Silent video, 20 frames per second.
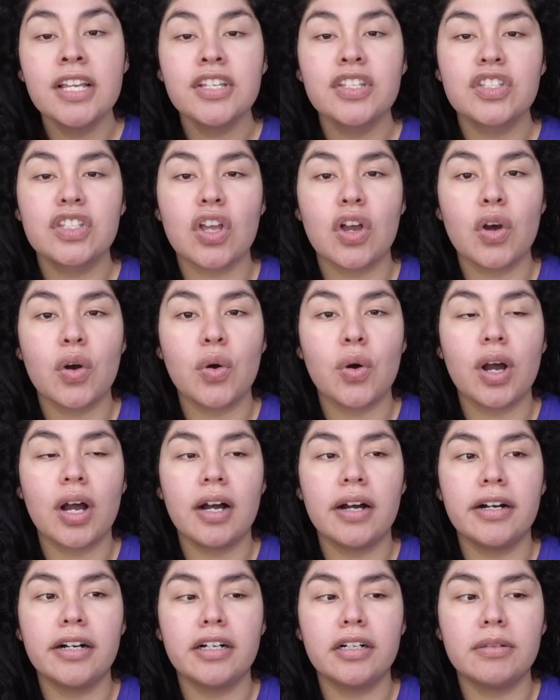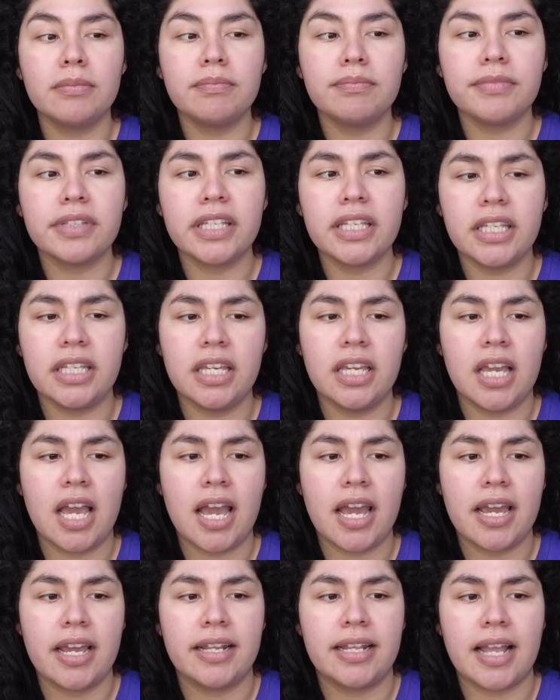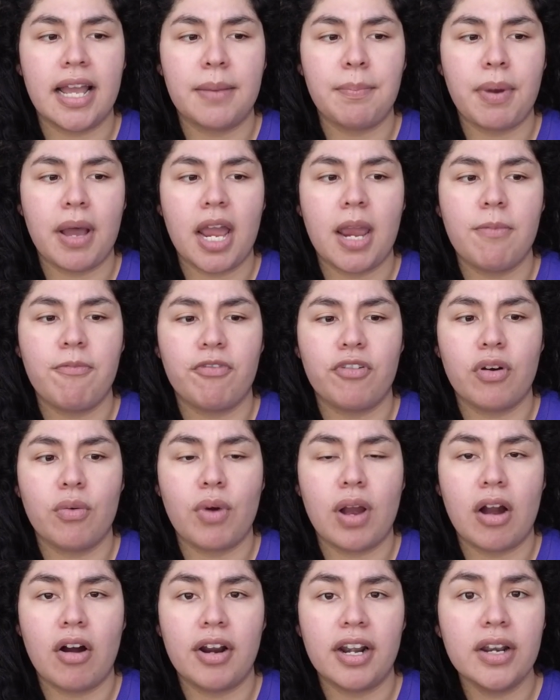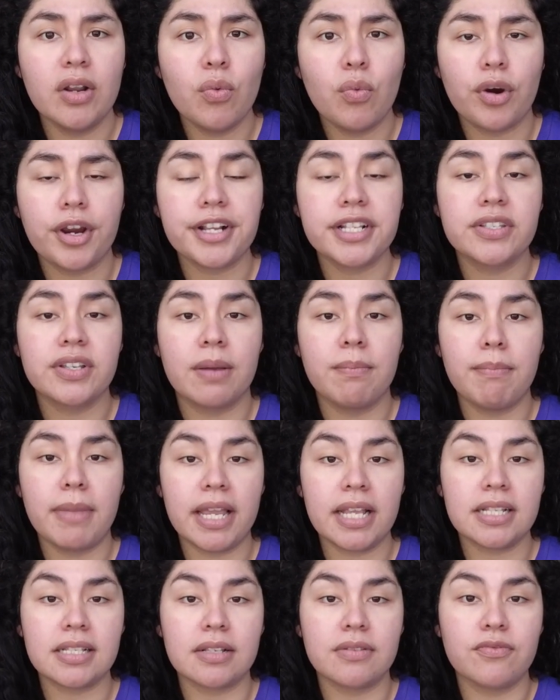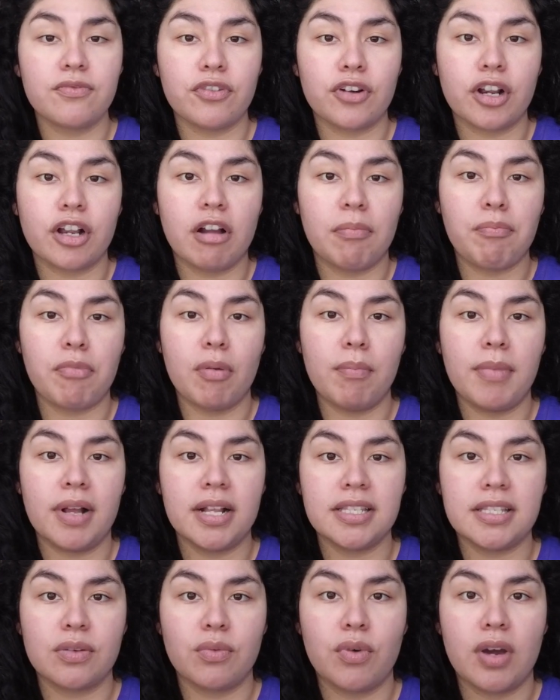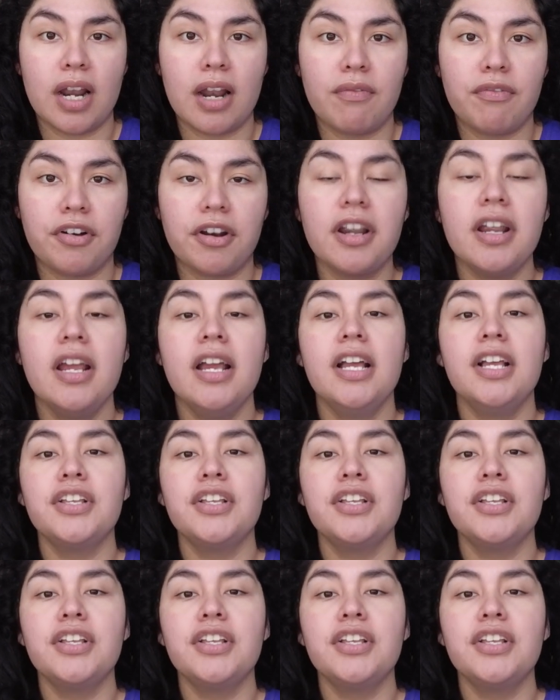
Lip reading: So he had that pipe for a while, and it worked amazing for a couple months and whatever.